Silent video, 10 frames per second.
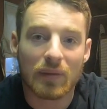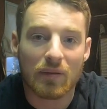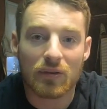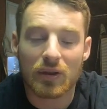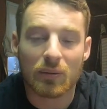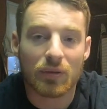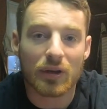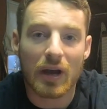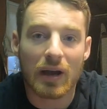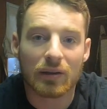everything with the
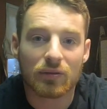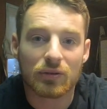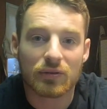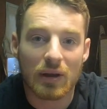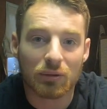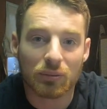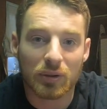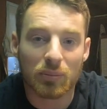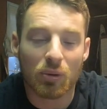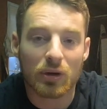guys, that was
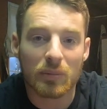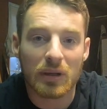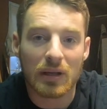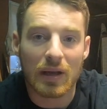really important to me,